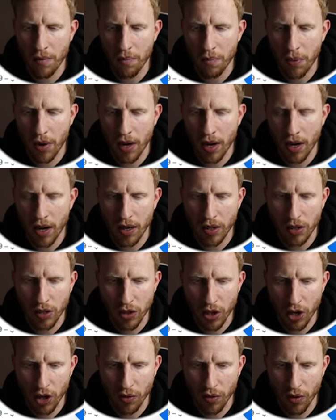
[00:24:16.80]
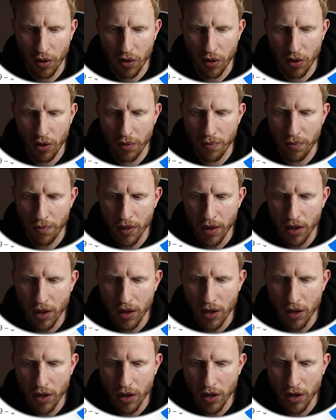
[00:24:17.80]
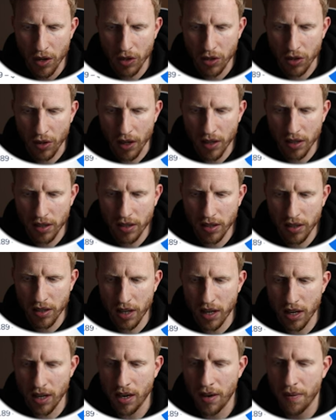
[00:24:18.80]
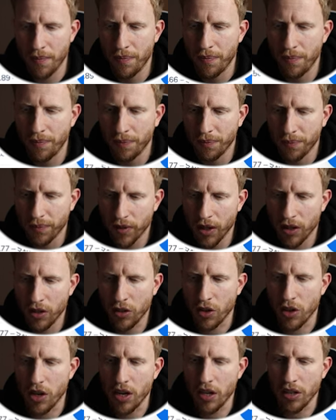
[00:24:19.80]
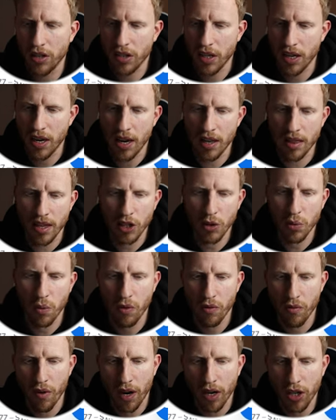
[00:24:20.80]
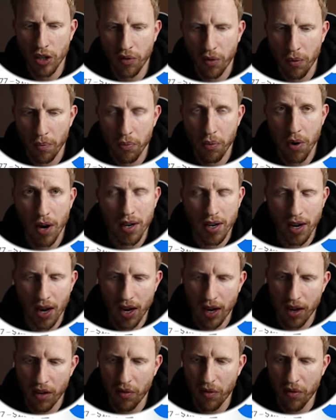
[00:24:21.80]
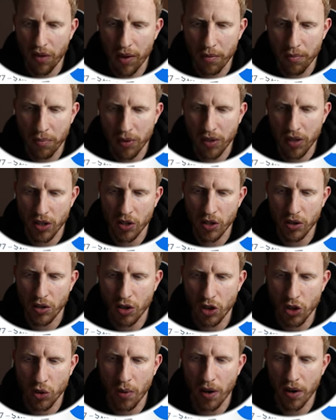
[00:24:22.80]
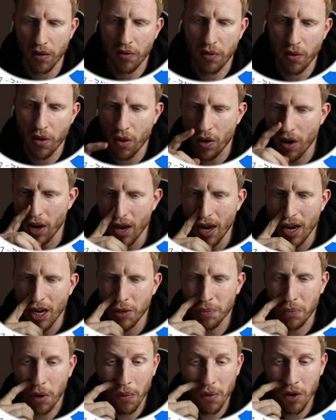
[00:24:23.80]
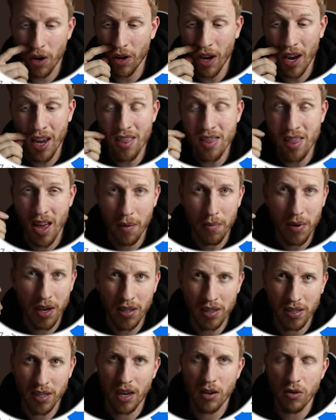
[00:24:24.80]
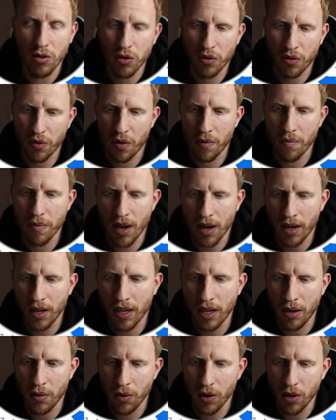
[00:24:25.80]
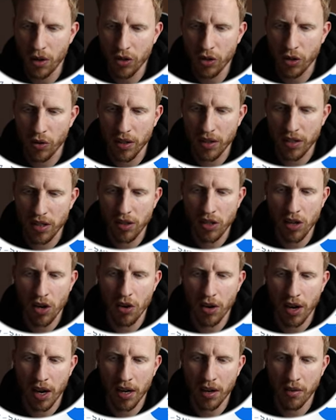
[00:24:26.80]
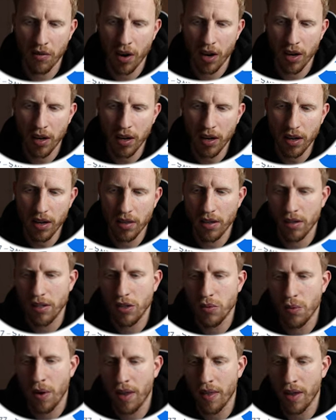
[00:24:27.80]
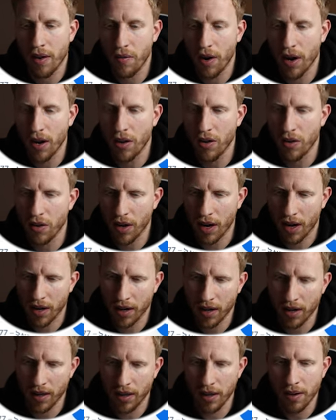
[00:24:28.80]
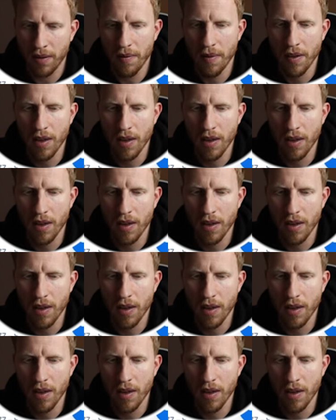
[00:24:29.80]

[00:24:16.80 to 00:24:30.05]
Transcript: by search volume. So let's see. So you can see here, this one ranks for bread knife in positions 24. Probably not getting that many sales from that keyword. So this is the organic rank. This is where they rank organically.